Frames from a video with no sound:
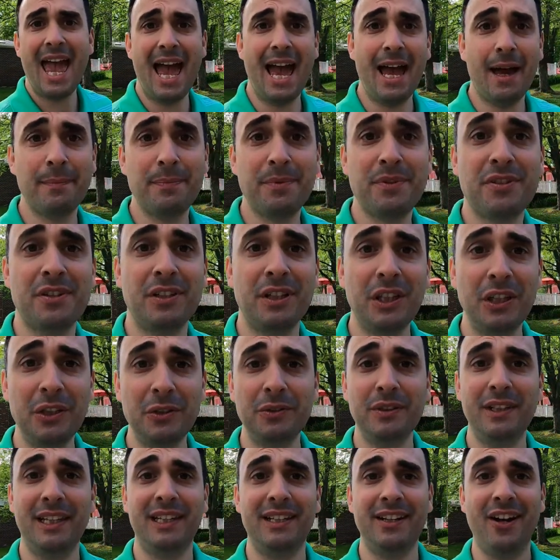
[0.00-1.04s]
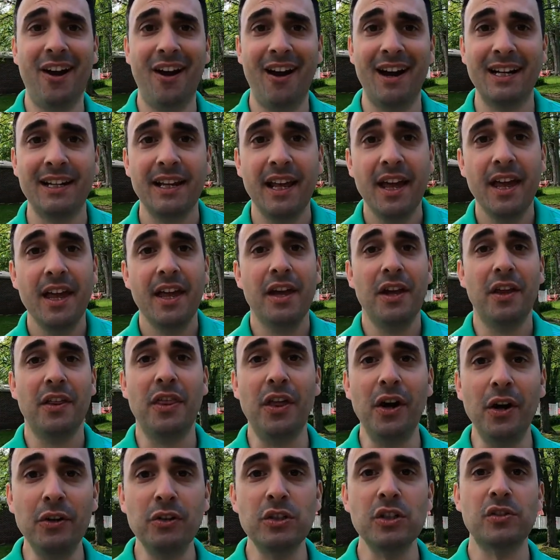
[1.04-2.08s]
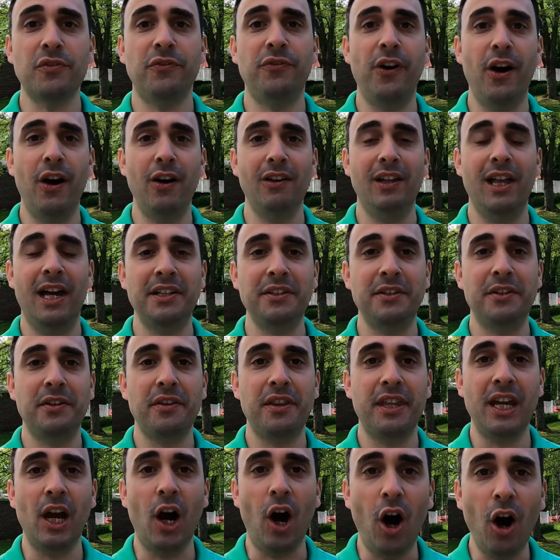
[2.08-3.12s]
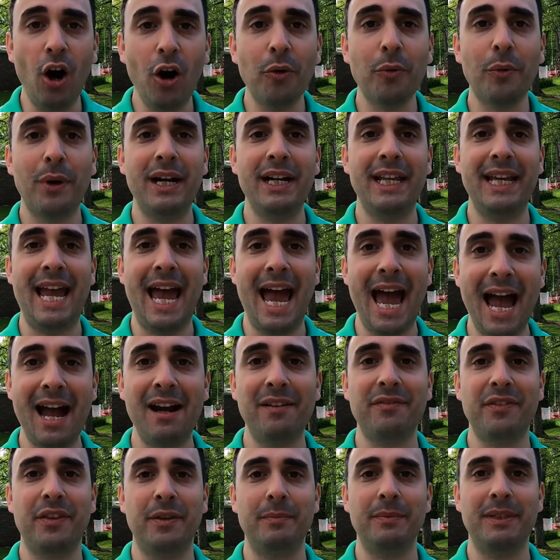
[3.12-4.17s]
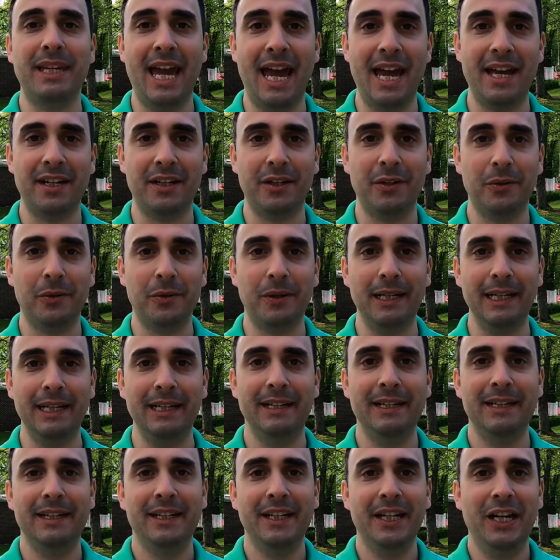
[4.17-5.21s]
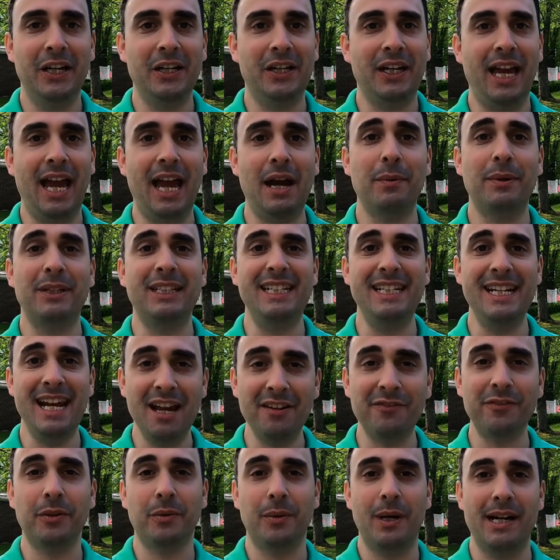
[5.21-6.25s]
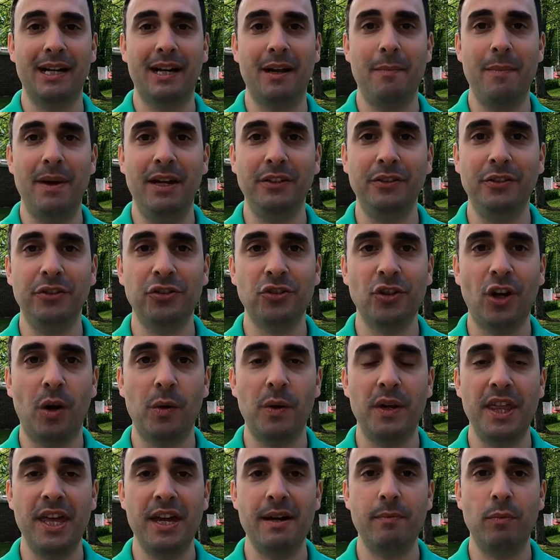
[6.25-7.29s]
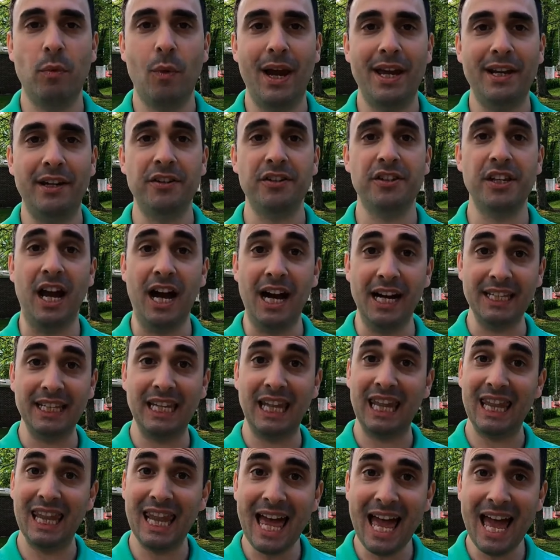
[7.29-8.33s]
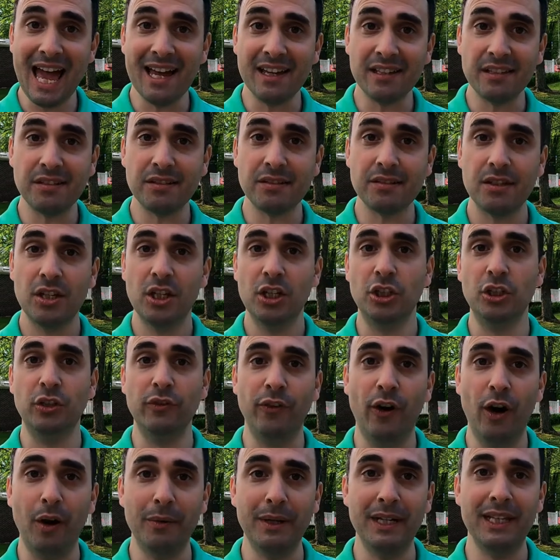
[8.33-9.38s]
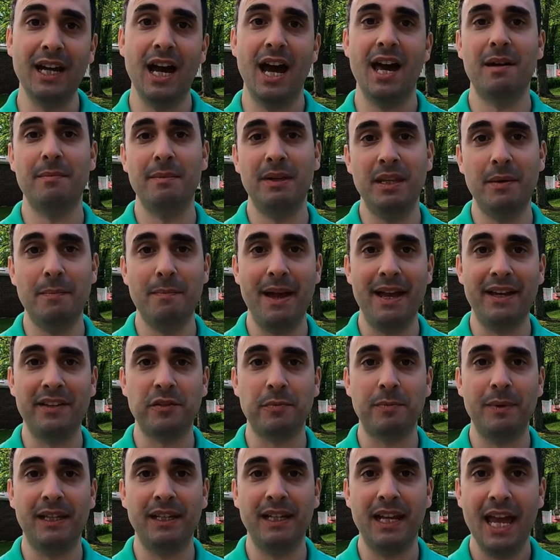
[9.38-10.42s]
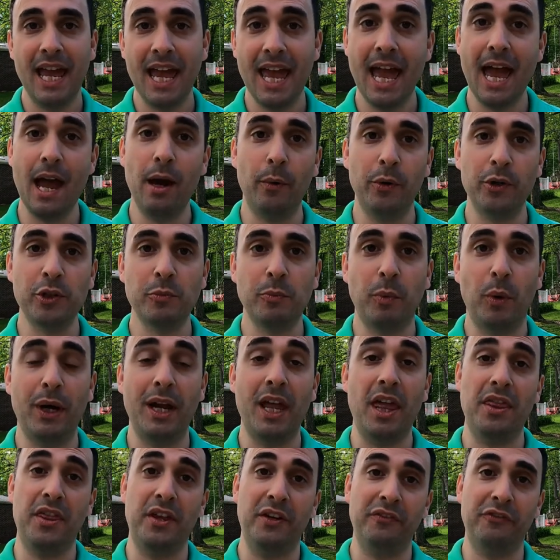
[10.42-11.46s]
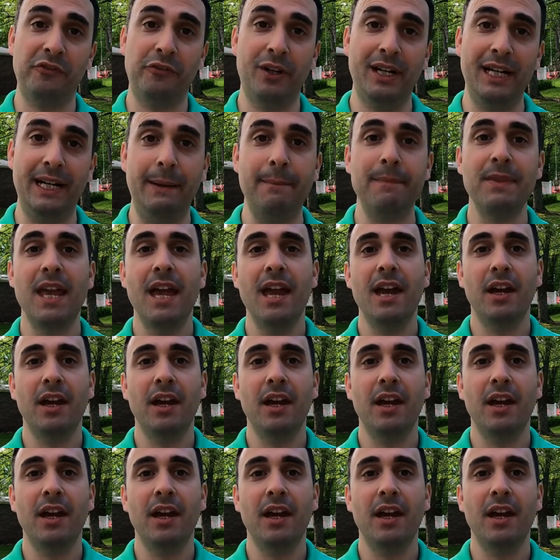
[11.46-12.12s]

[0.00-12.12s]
Absolutely not. Those fall under the already have them category. Okay, I would never recommend you start with hip waders unless you've already got them in the basement, at which point they're free.